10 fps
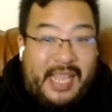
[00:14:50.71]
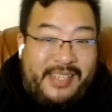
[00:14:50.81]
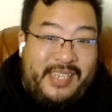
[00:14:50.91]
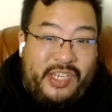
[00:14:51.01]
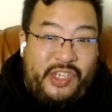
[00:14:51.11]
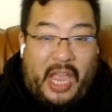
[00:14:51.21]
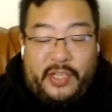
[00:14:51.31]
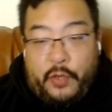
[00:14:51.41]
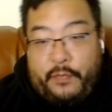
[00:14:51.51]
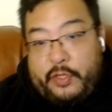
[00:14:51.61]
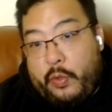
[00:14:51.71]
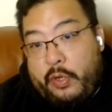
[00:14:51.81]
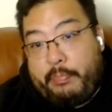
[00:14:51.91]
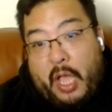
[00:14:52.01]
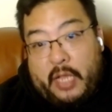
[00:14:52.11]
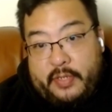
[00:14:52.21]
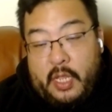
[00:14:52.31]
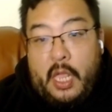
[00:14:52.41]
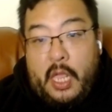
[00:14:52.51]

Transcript: That's six shots over 200 plus.